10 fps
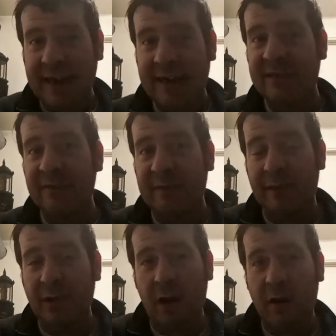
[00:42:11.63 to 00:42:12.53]
Age the
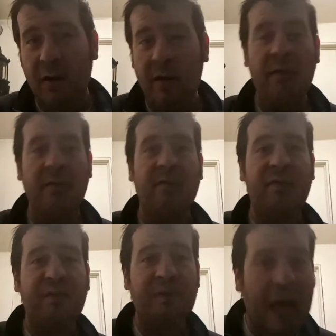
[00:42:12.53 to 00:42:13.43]
Veilguard
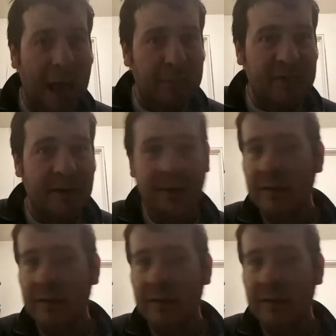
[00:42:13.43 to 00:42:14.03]
flopped.